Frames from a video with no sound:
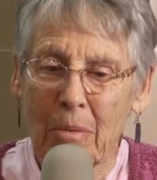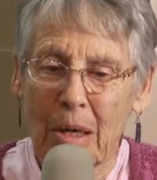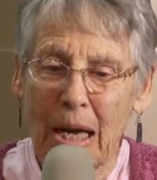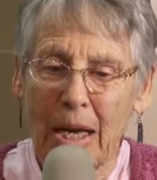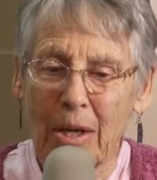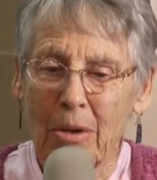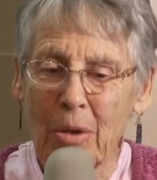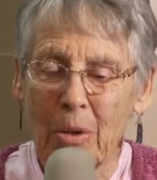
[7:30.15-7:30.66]

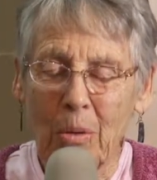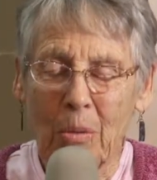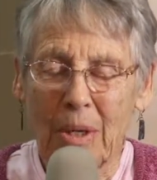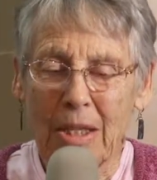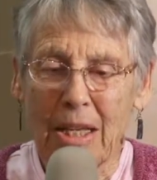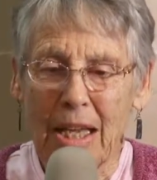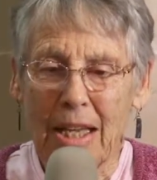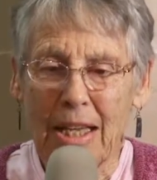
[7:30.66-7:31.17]
I don't know
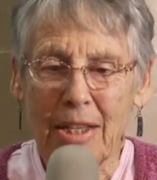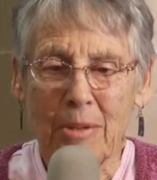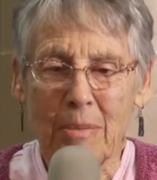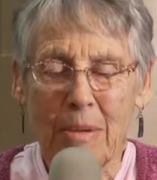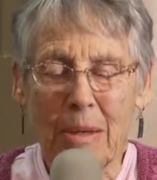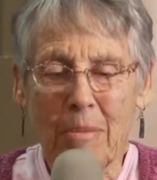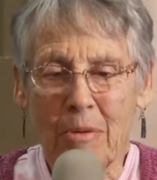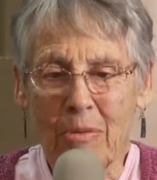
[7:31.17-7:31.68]
what age,
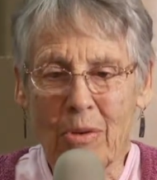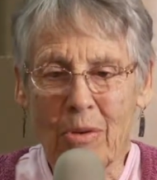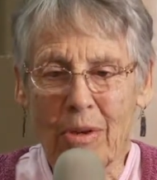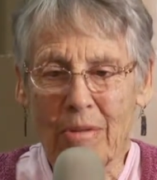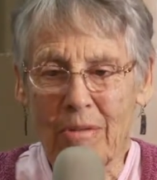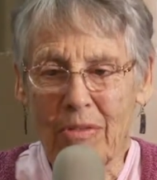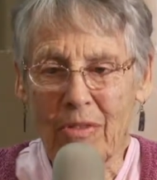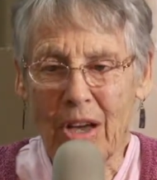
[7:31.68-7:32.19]
maybe
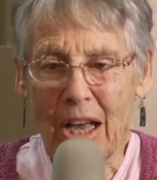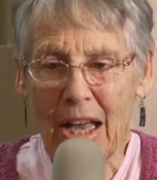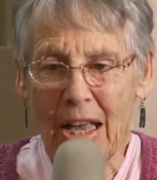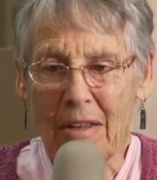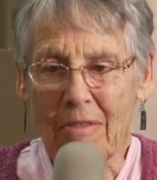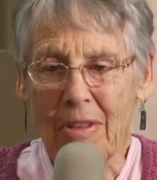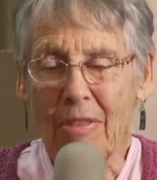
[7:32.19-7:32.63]
four and five.